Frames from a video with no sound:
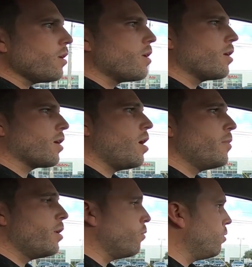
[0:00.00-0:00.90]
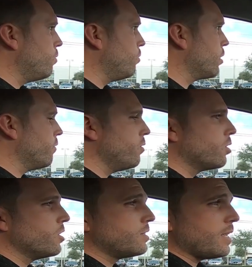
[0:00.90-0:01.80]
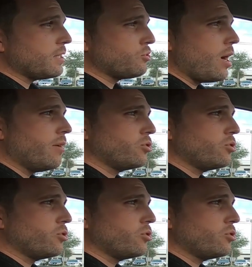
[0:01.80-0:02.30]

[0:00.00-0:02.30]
and come in. We'll give you a good test drive,